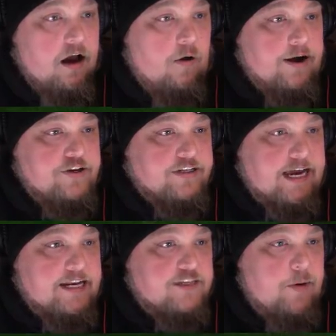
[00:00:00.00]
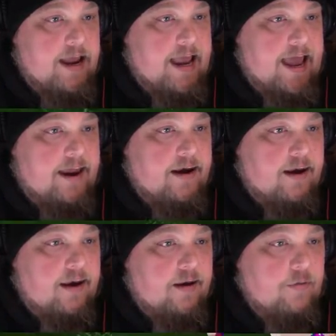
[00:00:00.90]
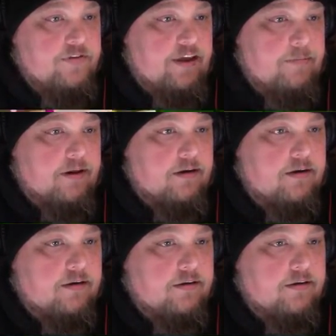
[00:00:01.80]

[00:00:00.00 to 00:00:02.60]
Oh, I just got a swag hat. What does that mean?